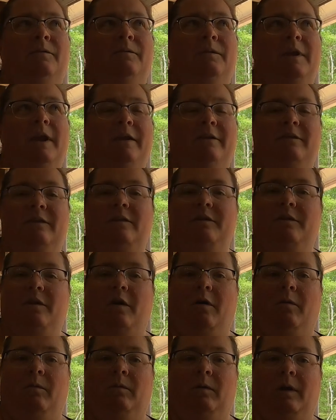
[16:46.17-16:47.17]
Yes and
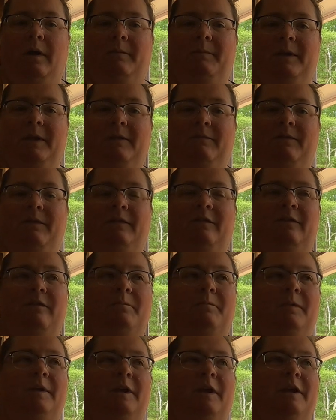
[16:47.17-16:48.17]
no. I mean, if it's
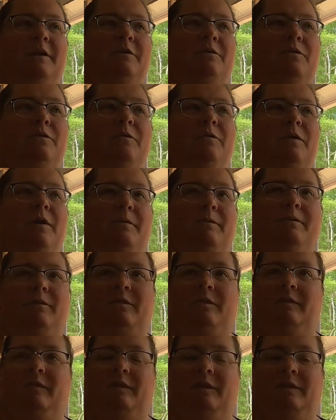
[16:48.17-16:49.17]
something I knew that was
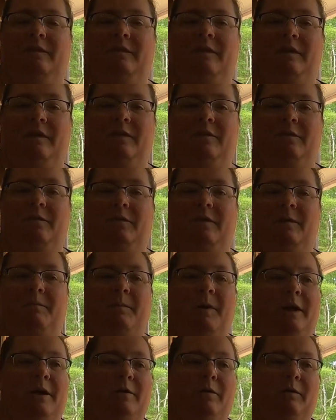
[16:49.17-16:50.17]
discontinued that
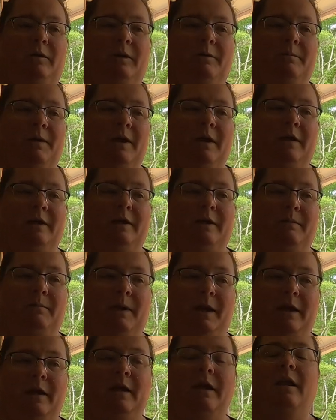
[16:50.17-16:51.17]
might only be on
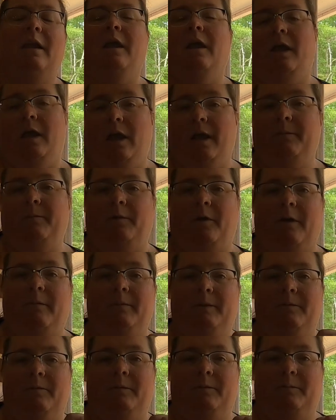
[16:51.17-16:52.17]
eBay, I
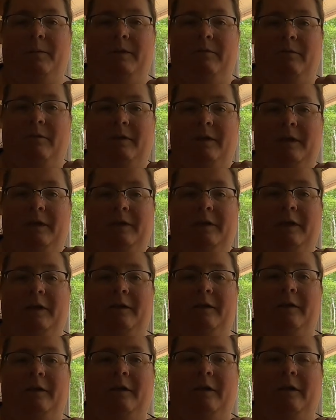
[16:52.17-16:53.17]
probably would be looking
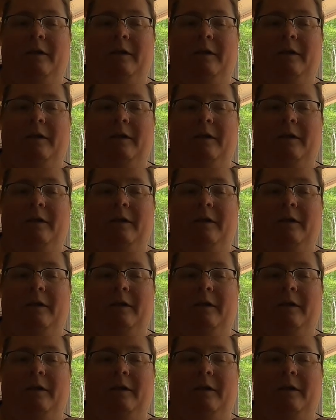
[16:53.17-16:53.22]
there.